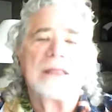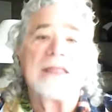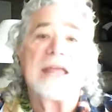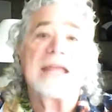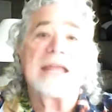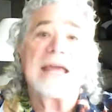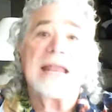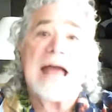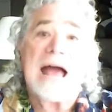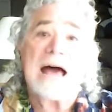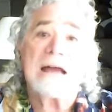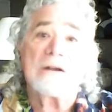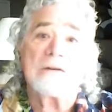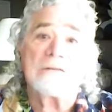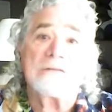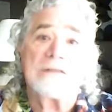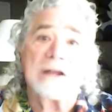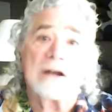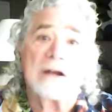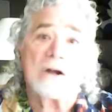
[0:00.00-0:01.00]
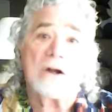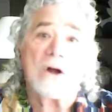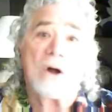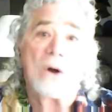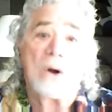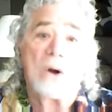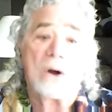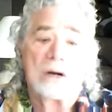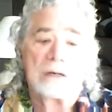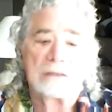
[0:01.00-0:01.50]
They get out of their
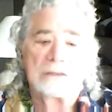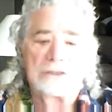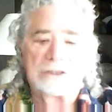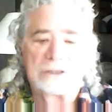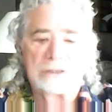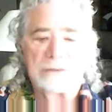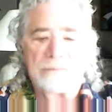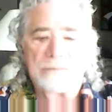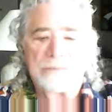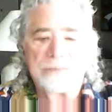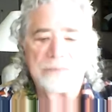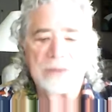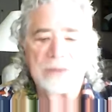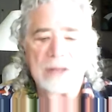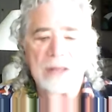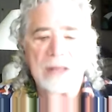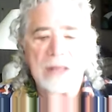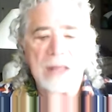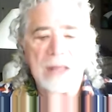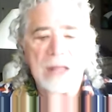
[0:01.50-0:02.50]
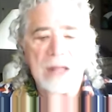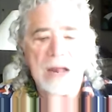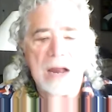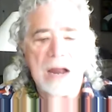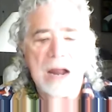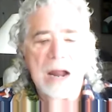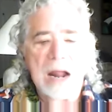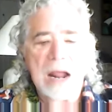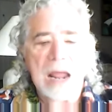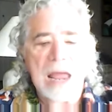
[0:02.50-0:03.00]
cars
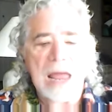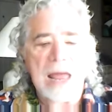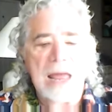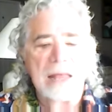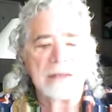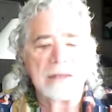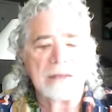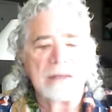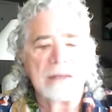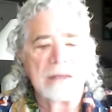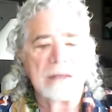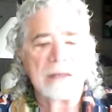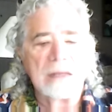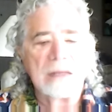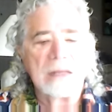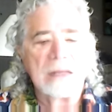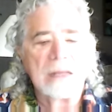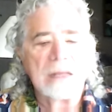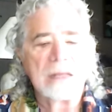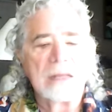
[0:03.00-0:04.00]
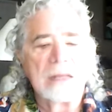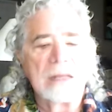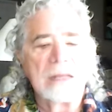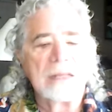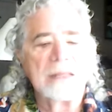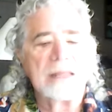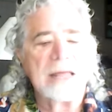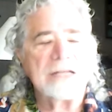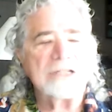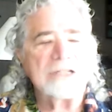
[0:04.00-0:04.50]
and
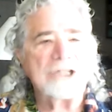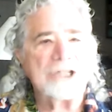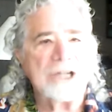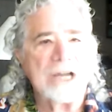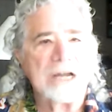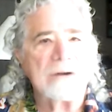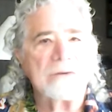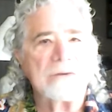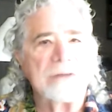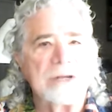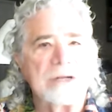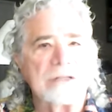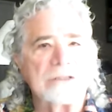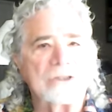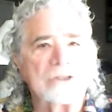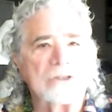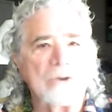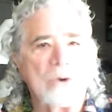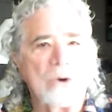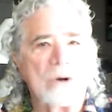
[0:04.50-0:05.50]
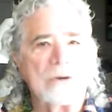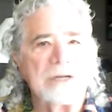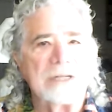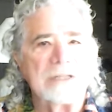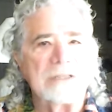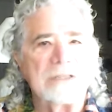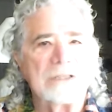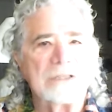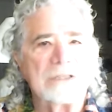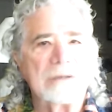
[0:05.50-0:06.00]
they share their
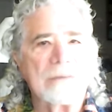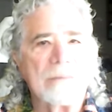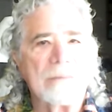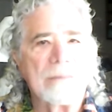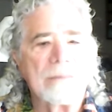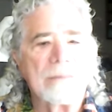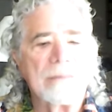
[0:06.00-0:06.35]
stories.